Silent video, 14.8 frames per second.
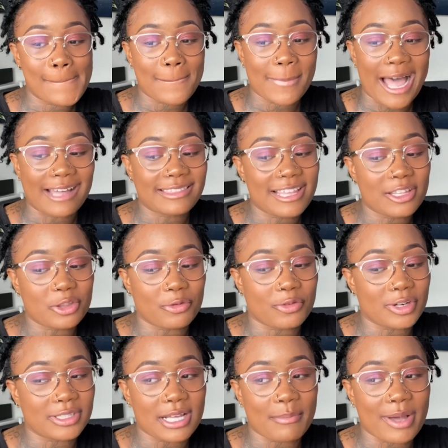I think the
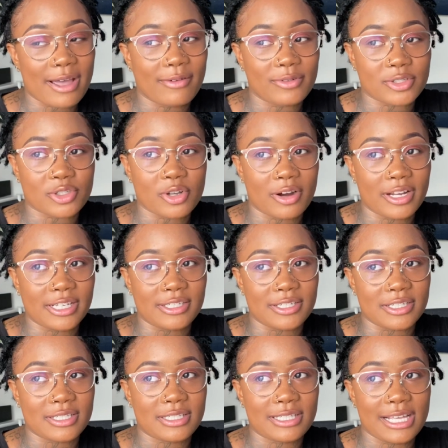first time I ever started,
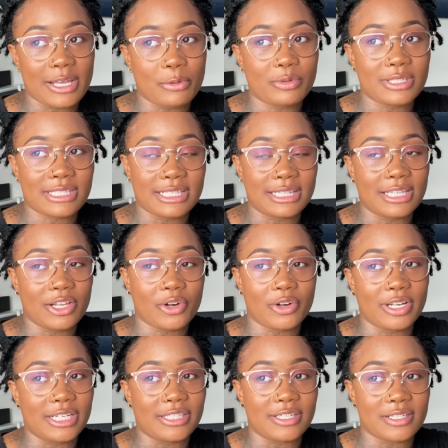it was
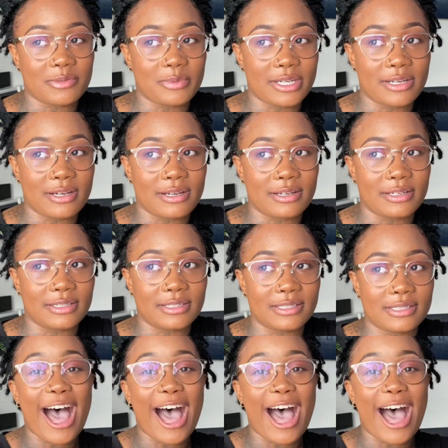literally just because